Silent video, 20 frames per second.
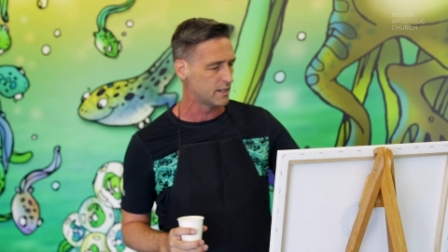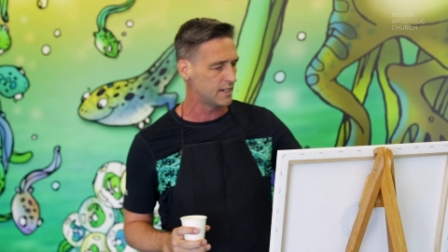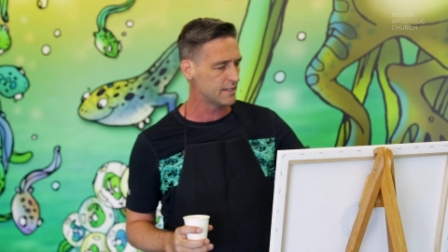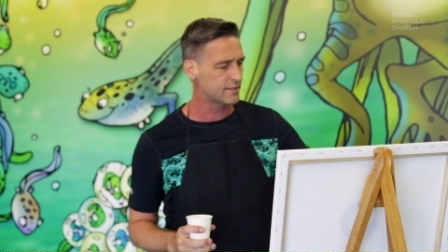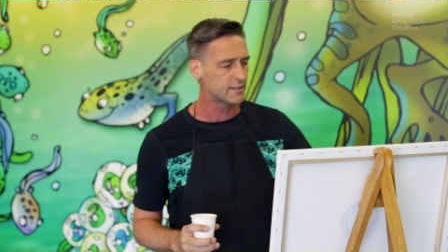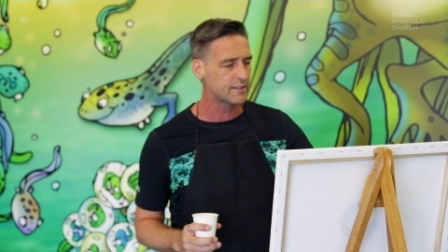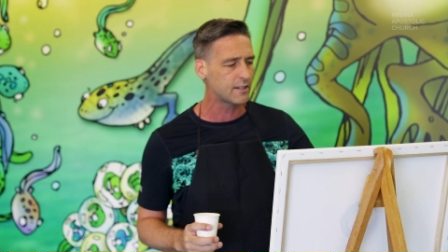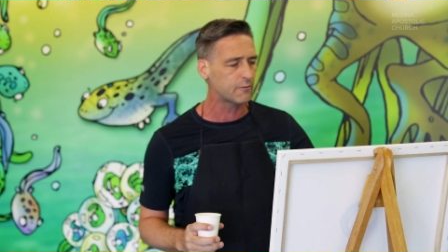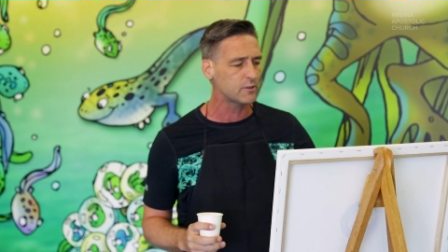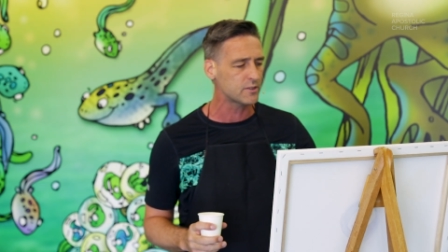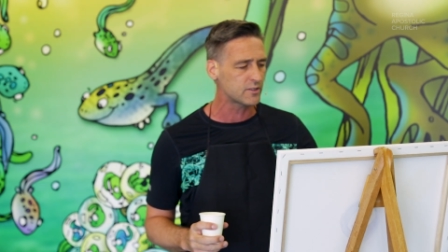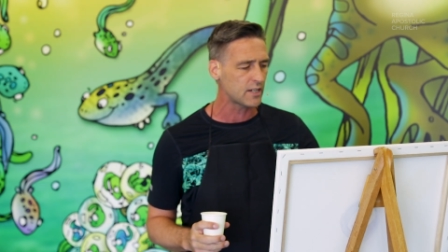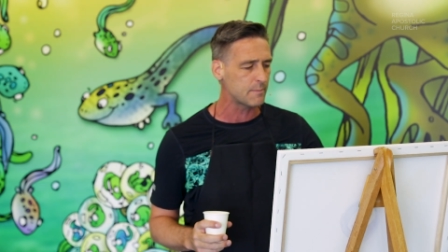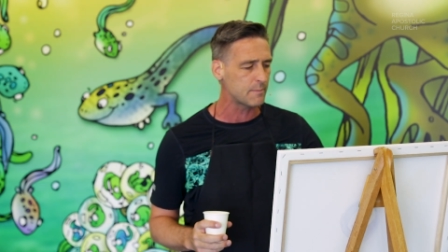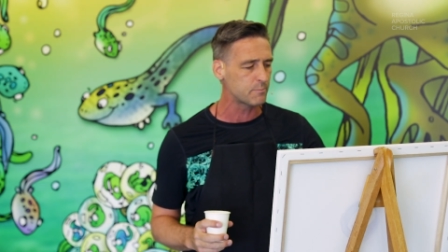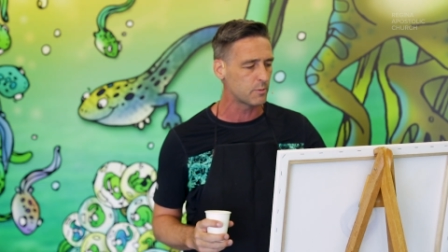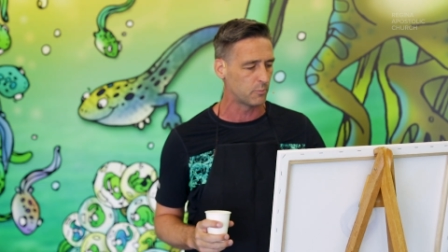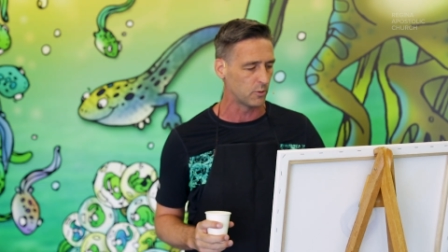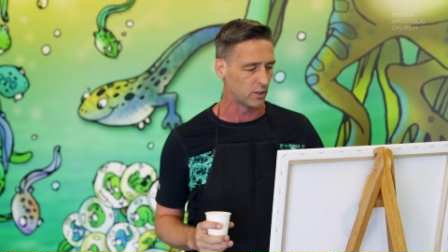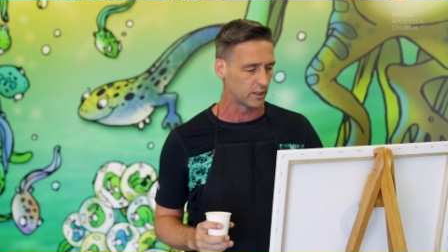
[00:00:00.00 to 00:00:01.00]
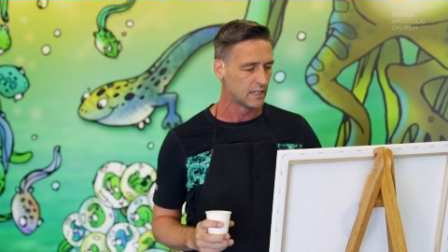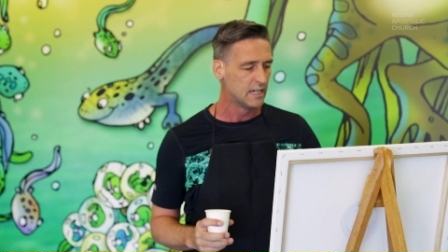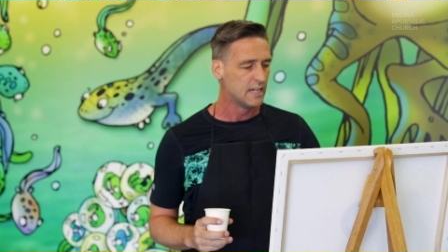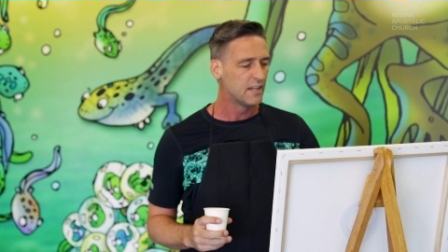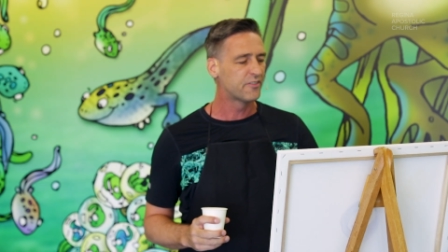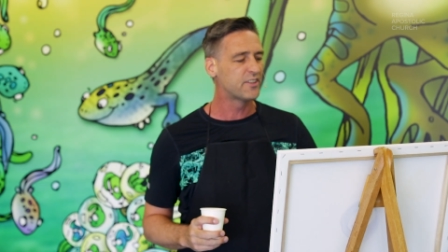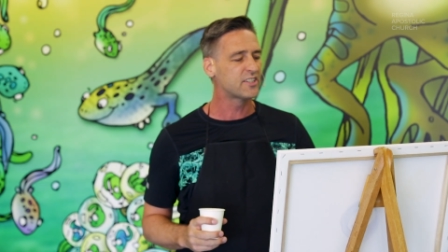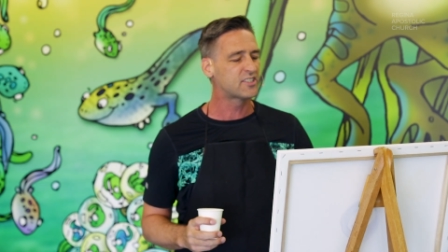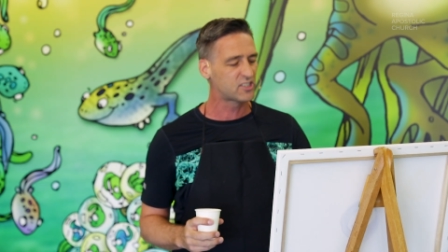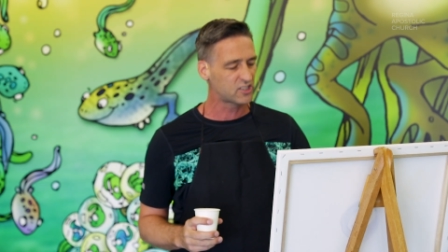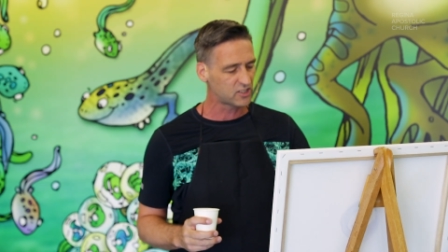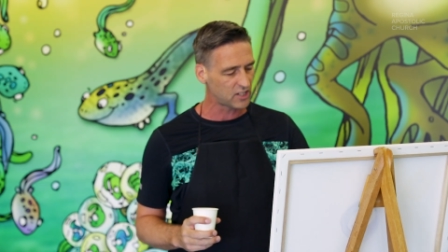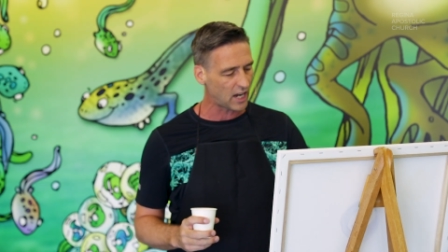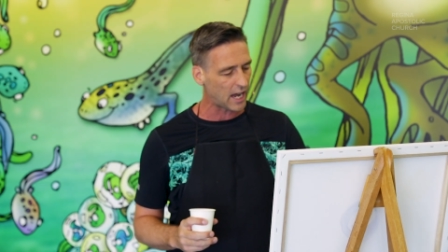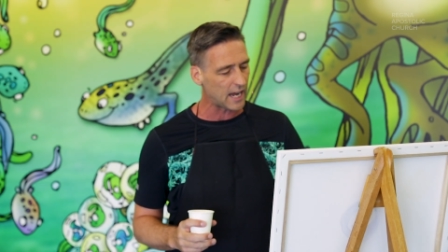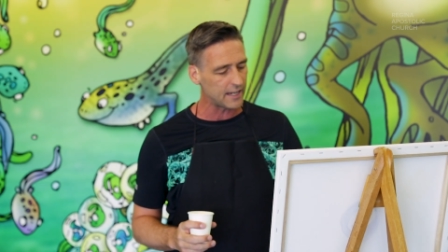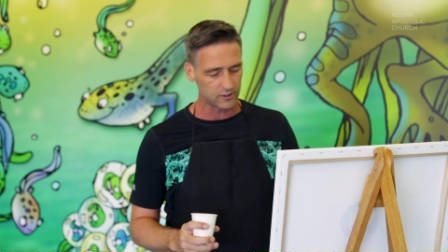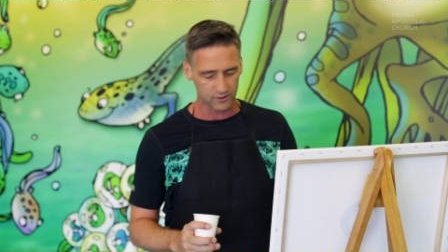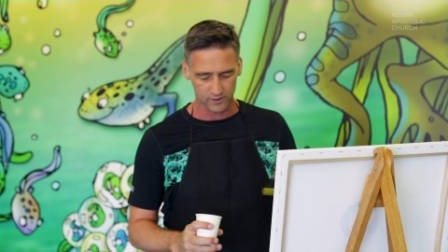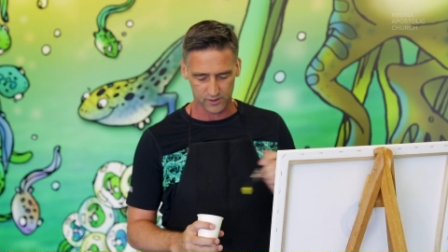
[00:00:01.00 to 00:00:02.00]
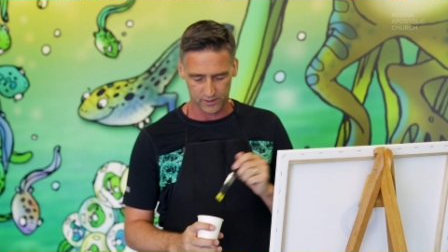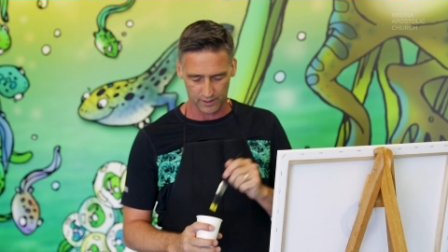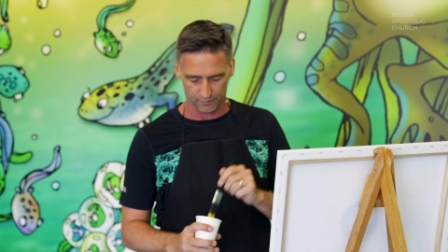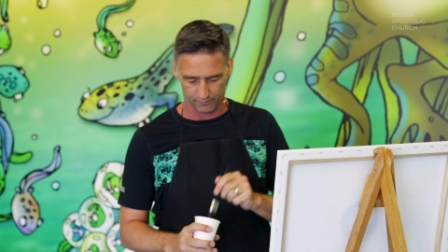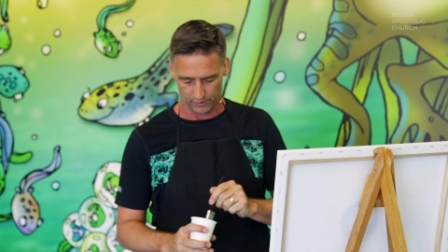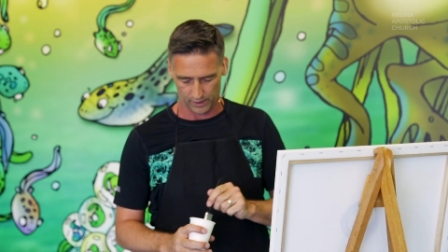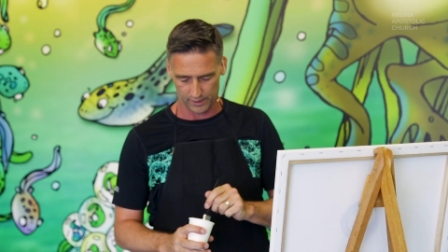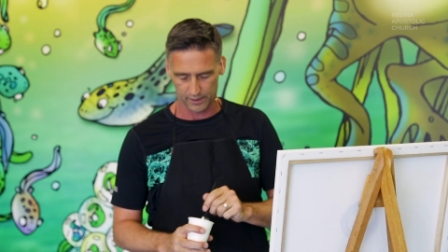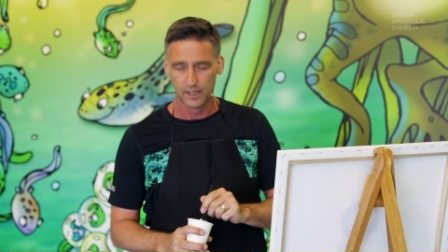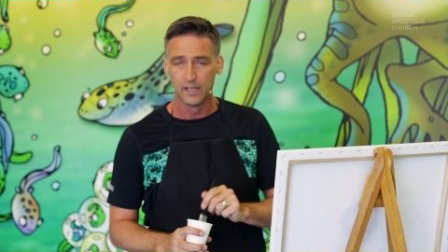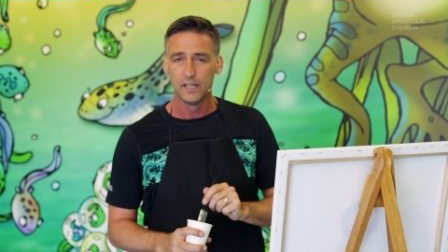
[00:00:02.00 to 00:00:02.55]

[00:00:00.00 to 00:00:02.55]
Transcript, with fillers: It's a different type of book. The style's different.